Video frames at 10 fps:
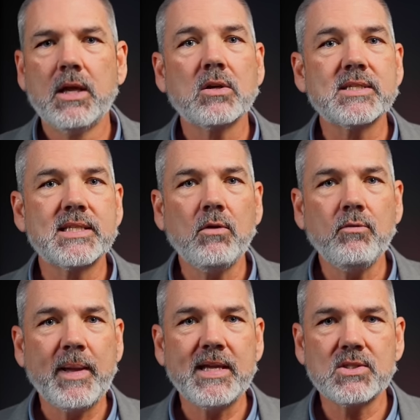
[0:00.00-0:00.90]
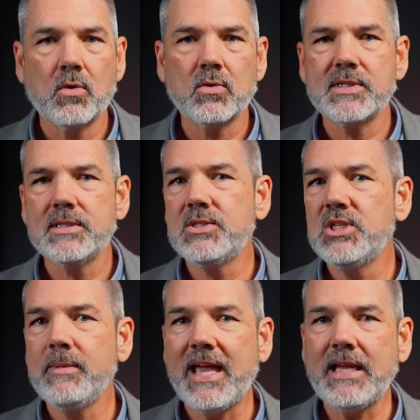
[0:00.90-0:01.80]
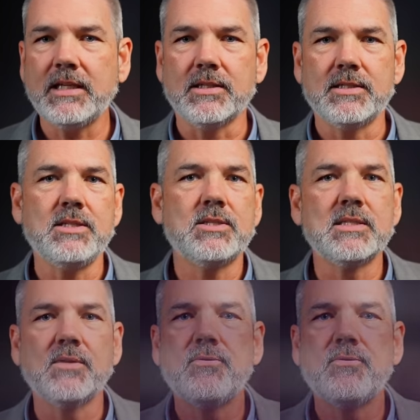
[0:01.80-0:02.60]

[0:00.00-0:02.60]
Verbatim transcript: In our self paced courses, Jimmy Akin teaches the